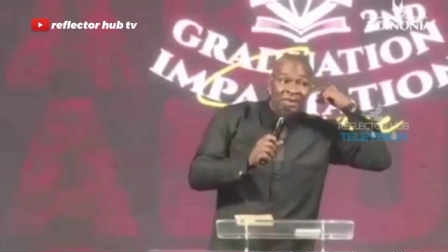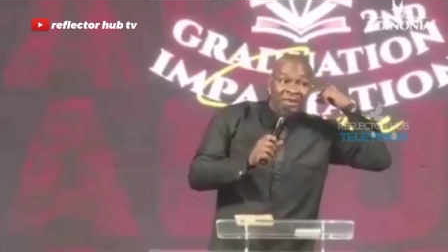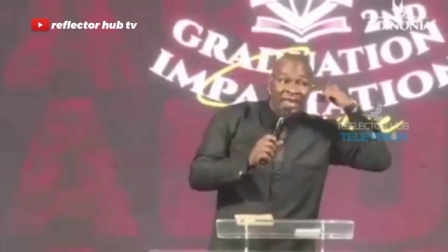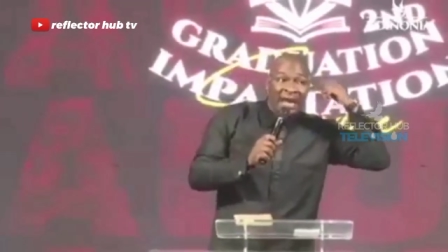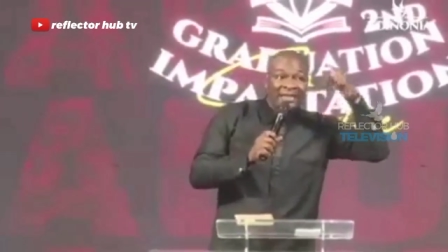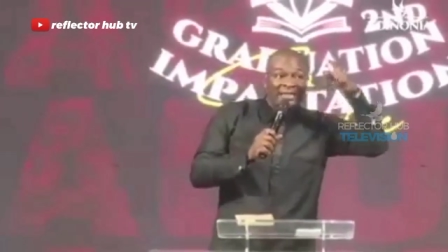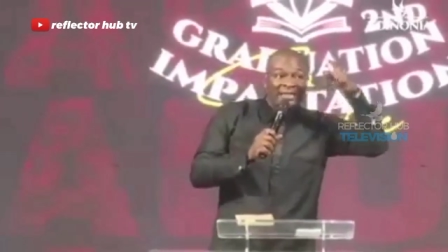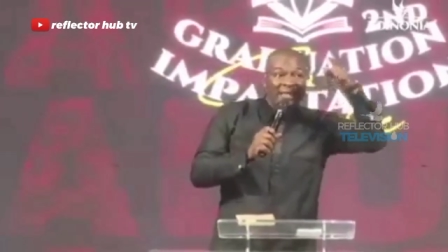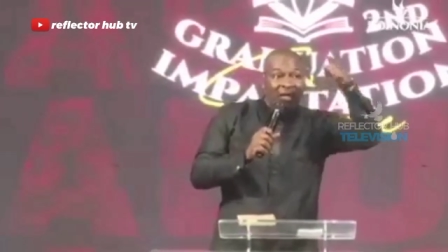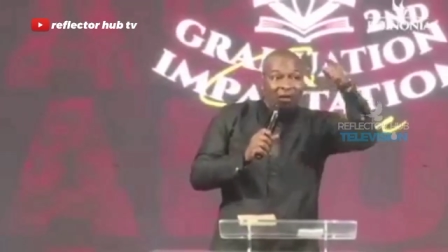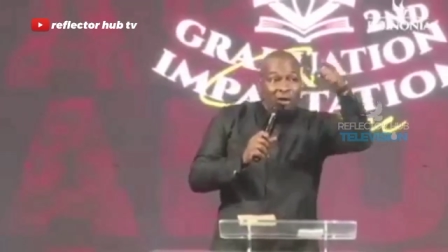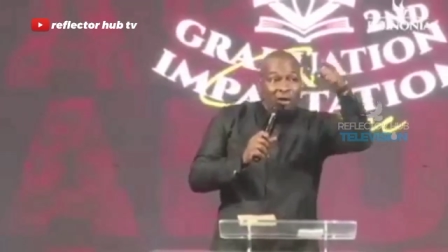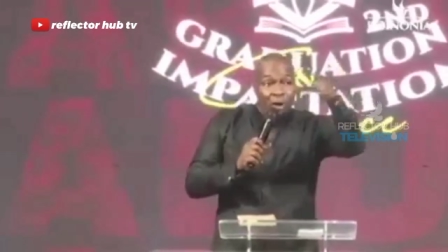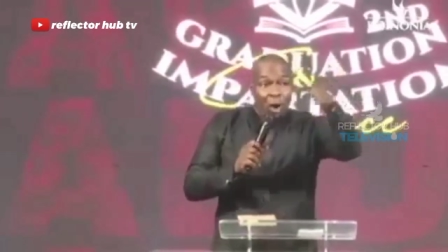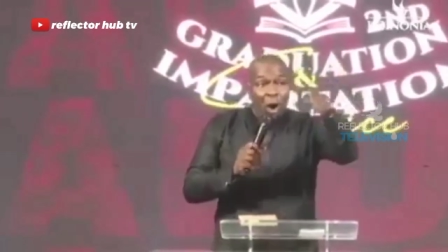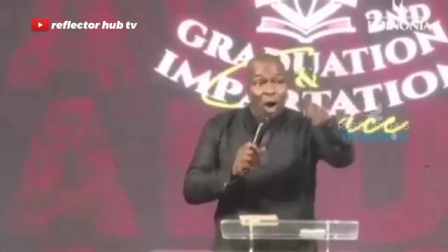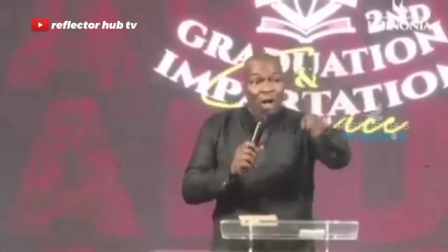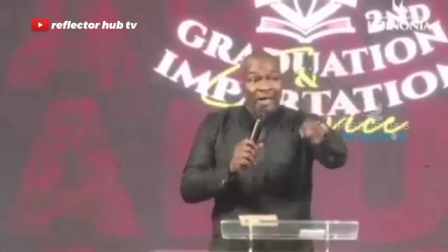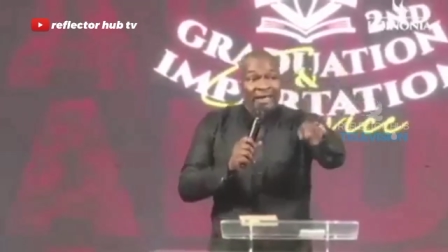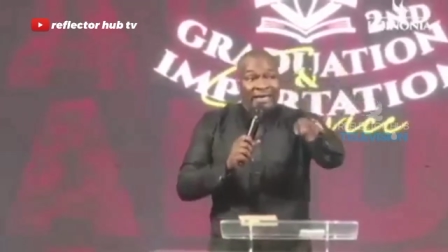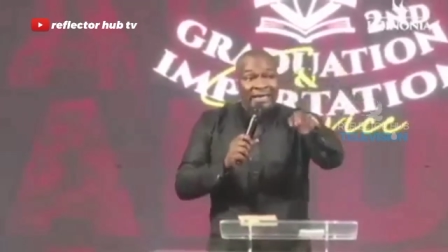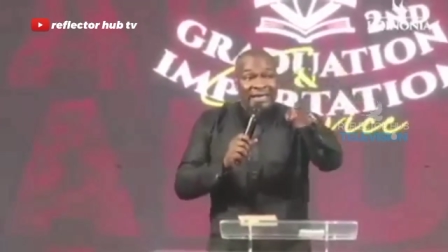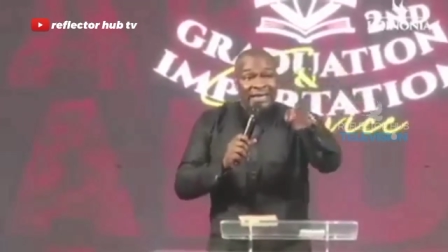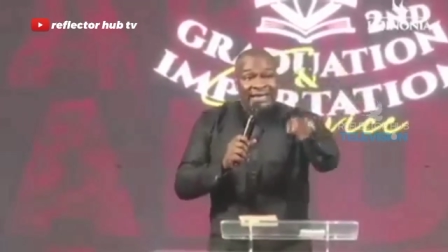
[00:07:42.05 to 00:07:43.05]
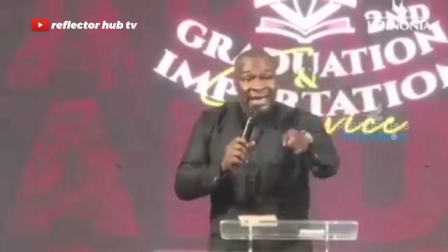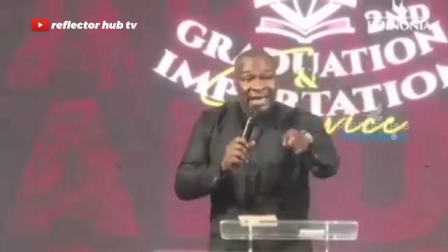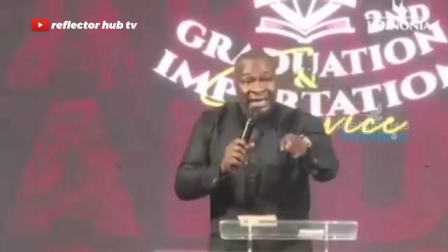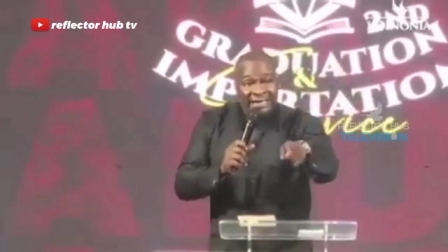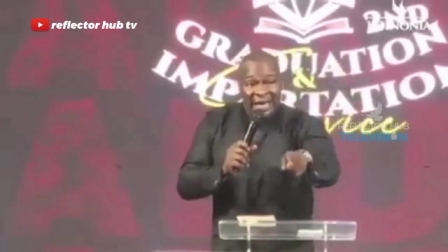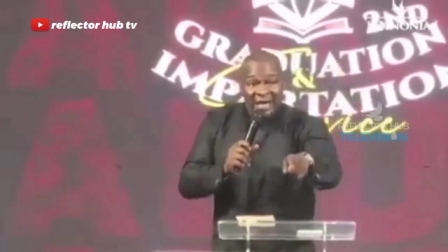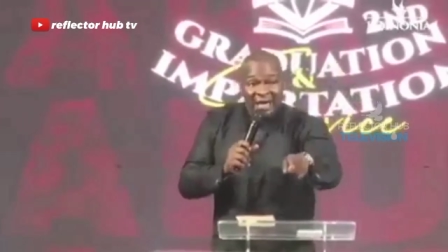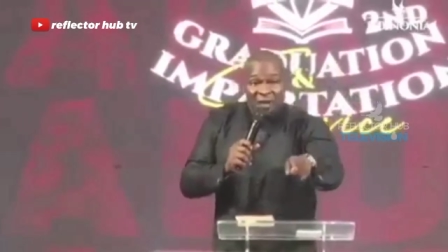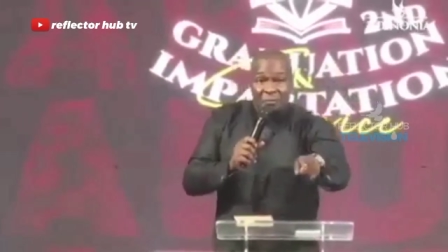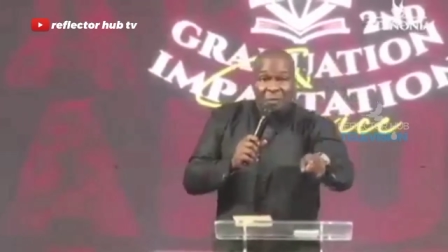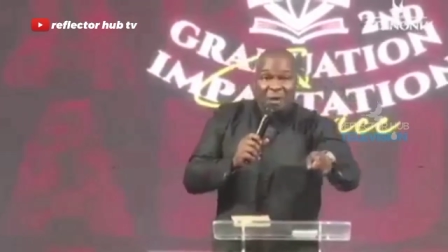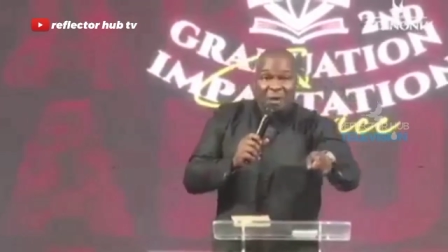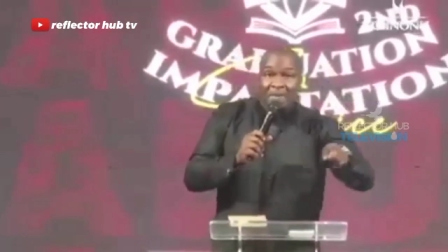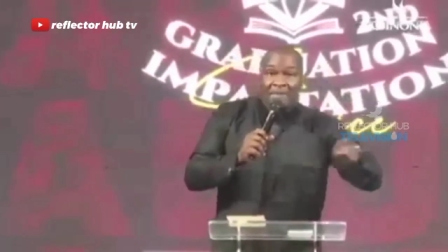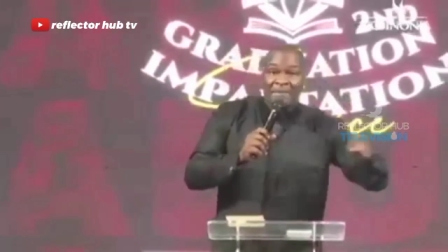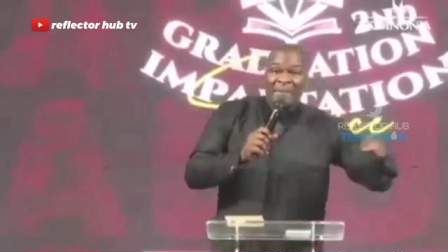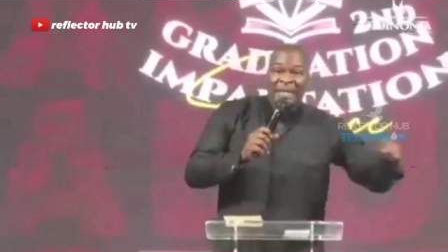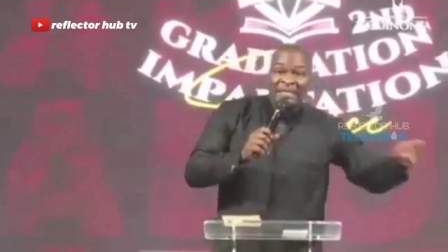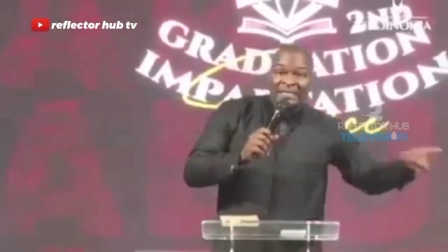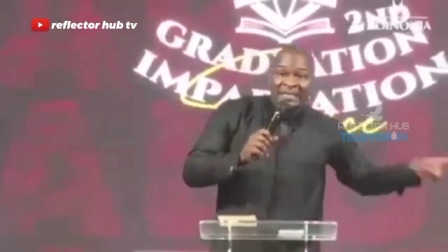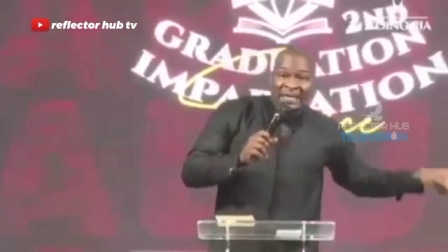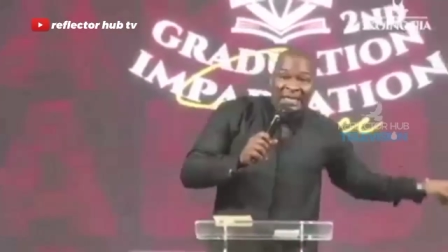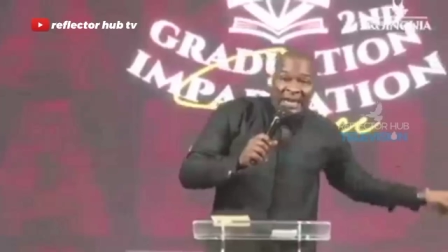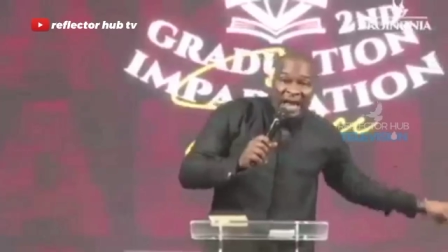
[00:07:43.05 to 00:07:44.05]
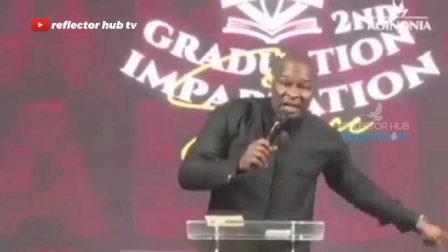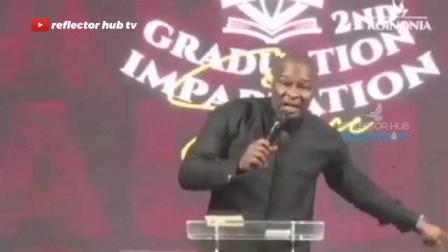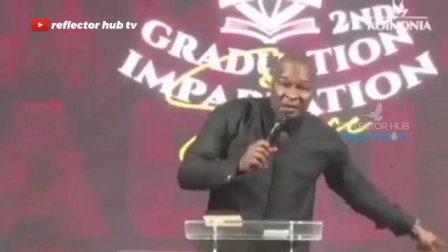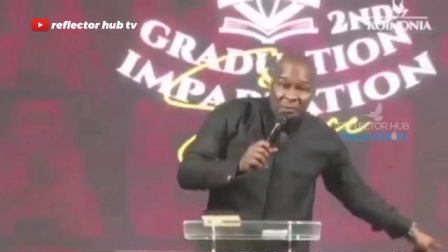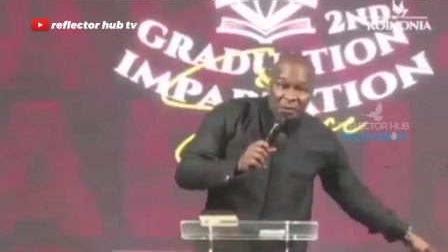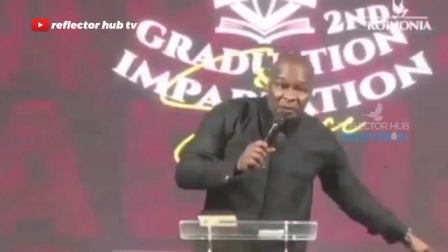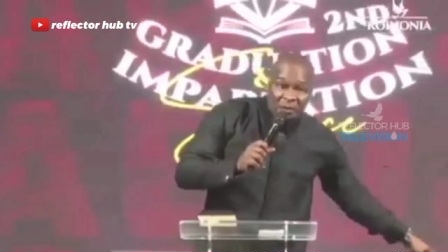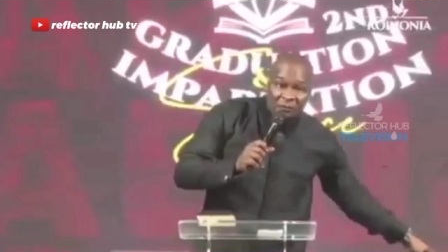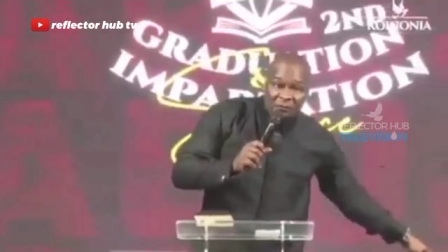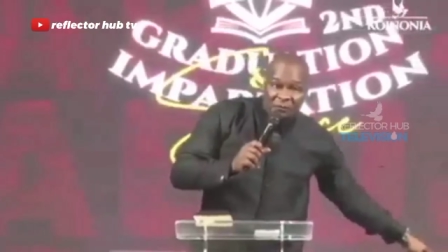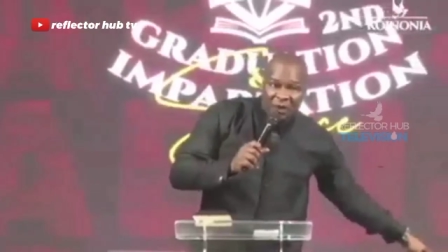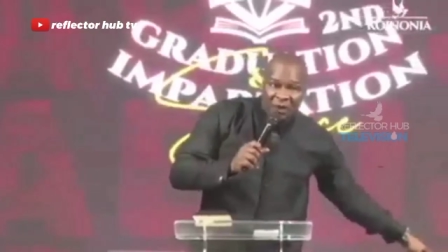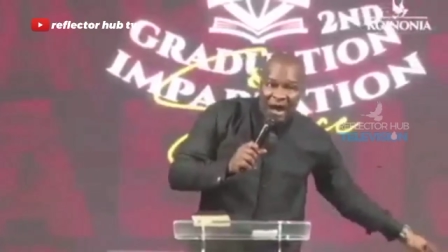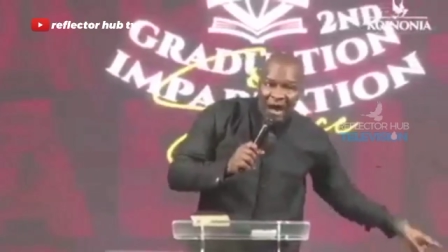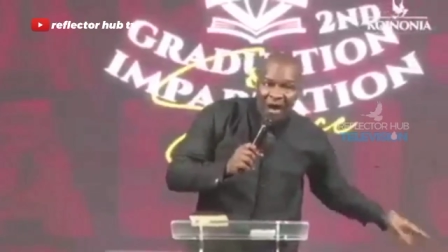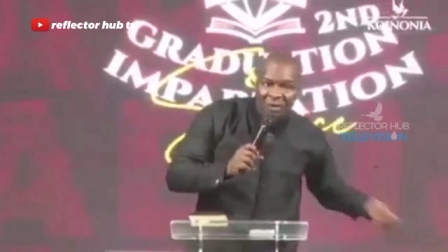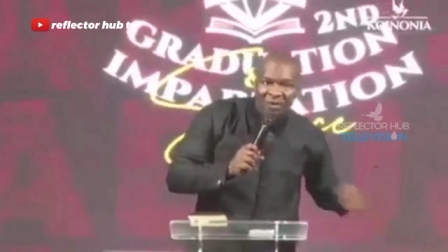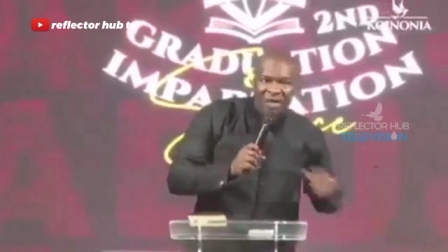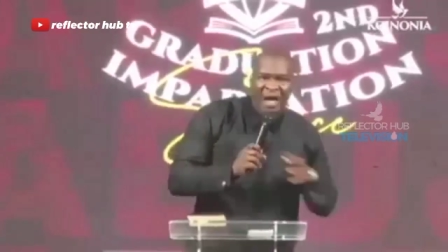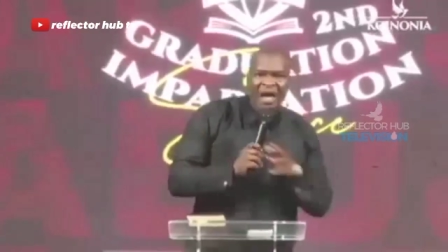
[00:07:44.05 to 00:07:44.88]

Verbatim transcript: that the donkey key that has been missing has been found